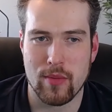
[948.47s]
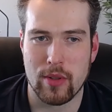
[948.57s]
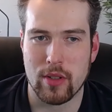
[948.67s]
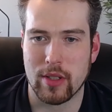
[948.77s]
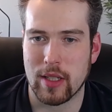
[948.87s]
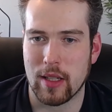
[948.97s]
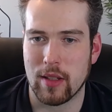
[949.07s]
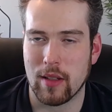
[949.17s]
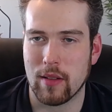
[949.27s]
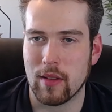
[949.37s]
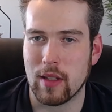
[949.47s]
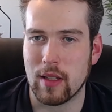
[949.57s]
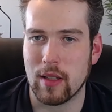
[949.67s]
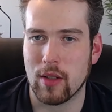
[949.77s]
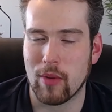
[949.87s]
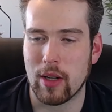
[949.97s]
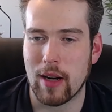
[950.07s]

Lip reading: whether you're looking at the greater